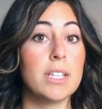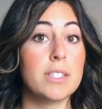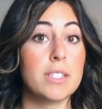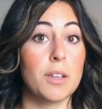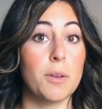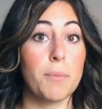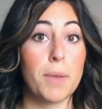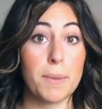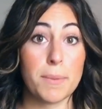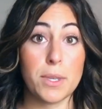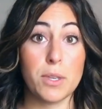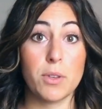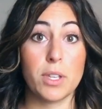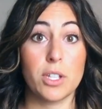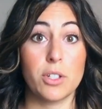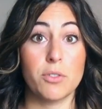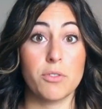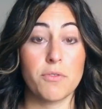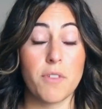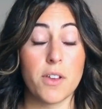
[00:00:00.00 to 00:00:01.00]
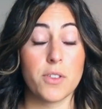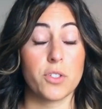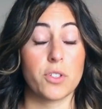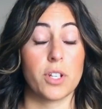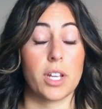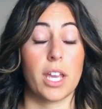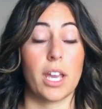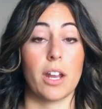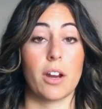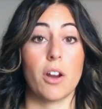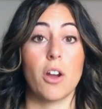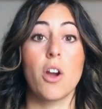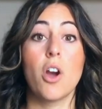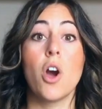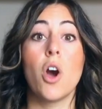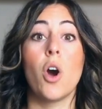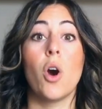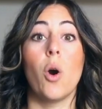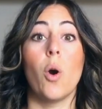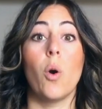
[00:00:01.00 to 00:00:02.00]
So maybe you can do foster care.
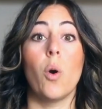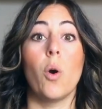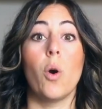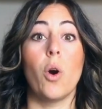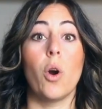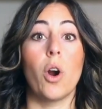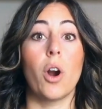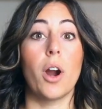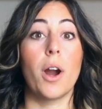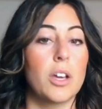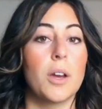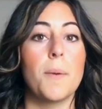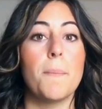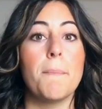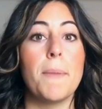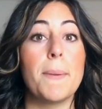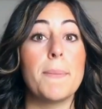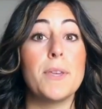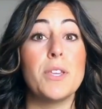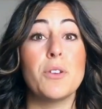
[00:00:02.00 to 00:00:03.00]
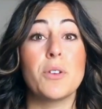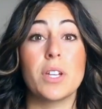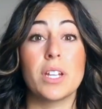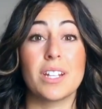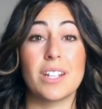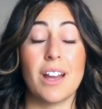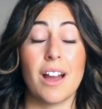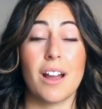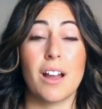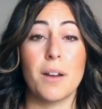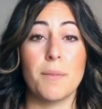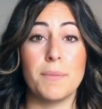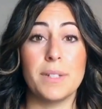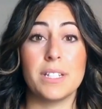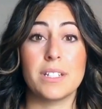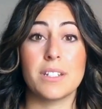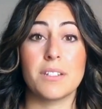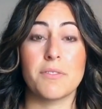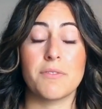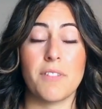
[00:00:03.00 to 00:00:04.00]
Or maybe you cannot
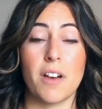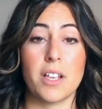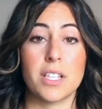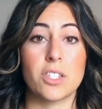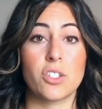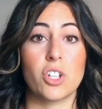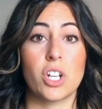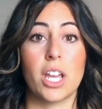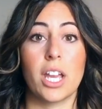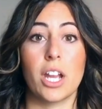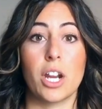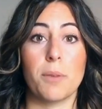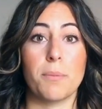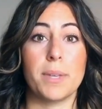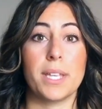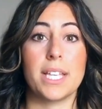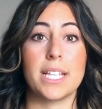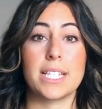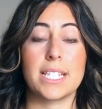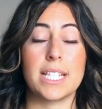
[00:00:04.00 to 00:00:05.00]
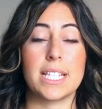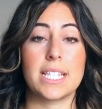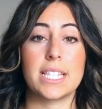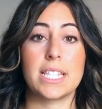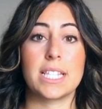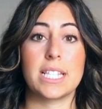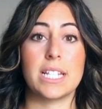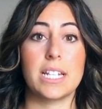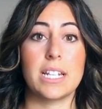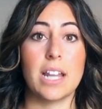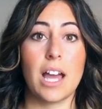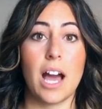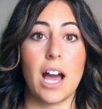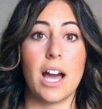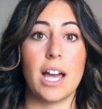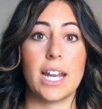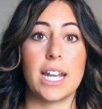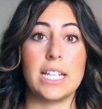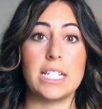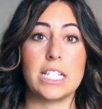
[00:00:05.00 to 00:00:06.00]
commit to foster care because it's
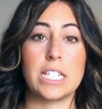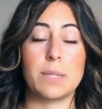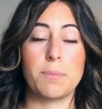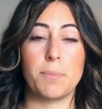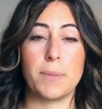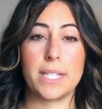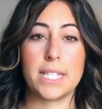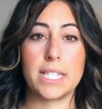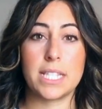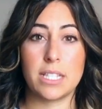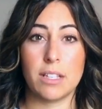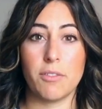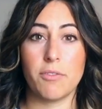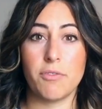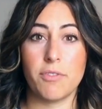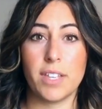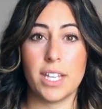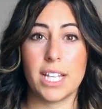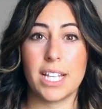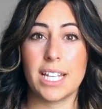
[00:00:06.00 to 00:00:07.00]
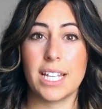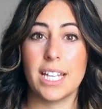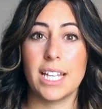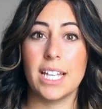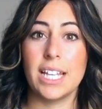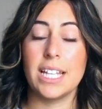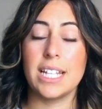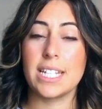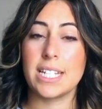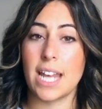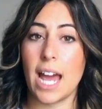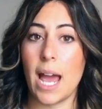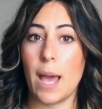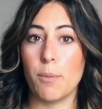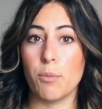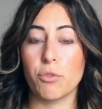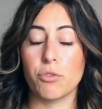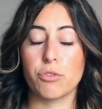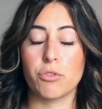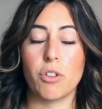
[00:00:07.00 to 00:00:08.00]
not a specific
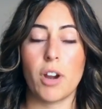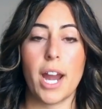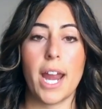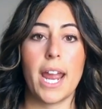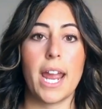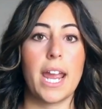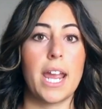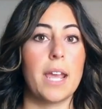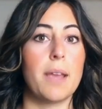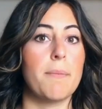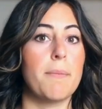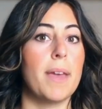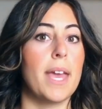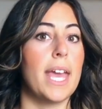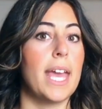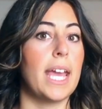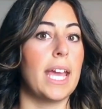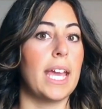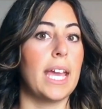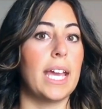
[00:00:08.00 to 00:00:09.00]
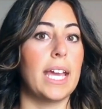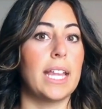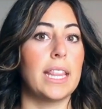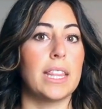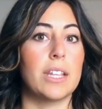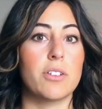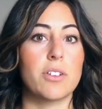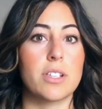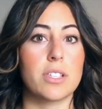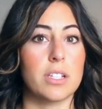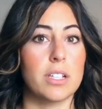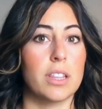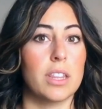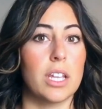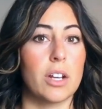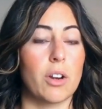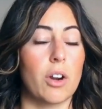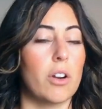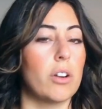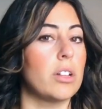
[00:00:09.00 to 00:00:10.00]
time frame and
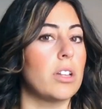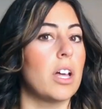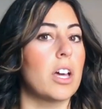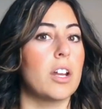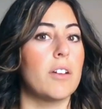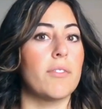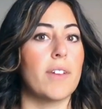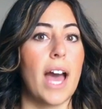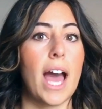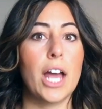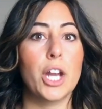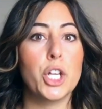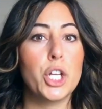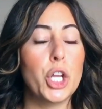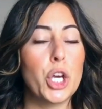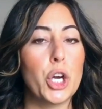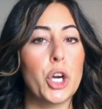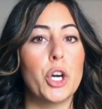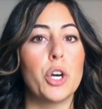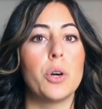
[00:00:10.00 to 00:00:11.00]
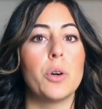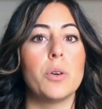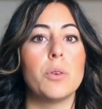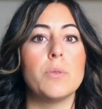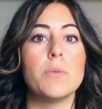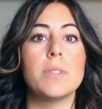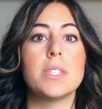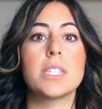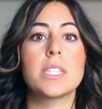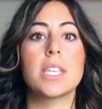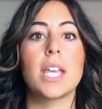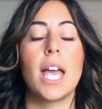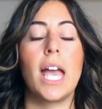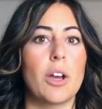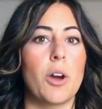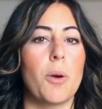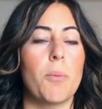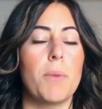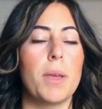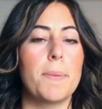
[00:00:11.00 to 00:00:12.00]
there are a lot of unknowns.
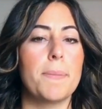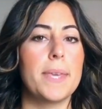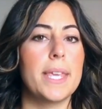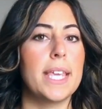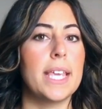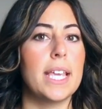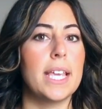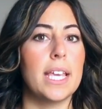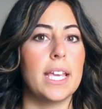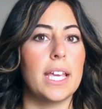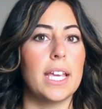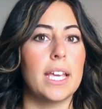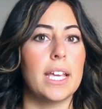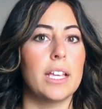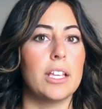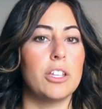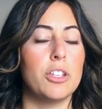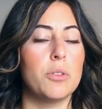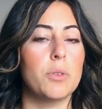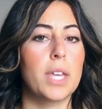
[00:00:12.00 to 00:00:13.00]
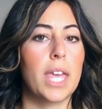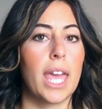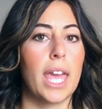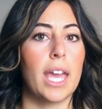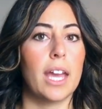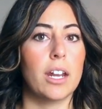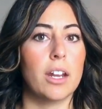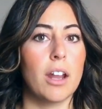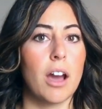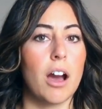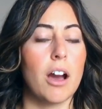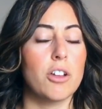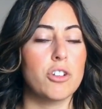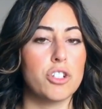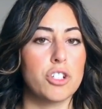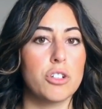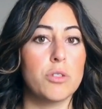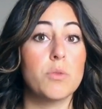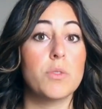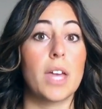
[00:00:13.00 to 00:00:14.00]
So maybe you cannot
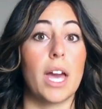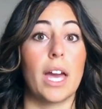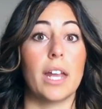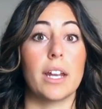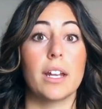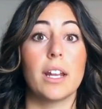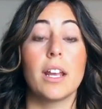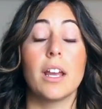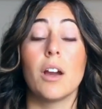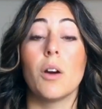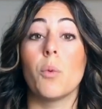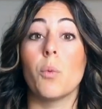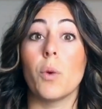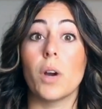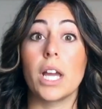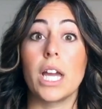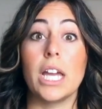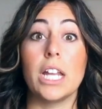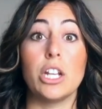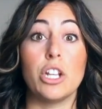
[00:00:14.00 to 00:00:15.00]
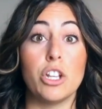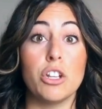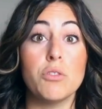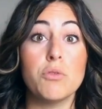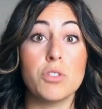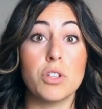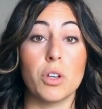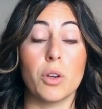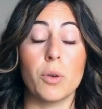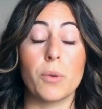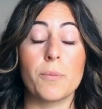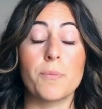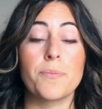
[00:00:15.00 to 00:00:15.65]
do that. What can you do?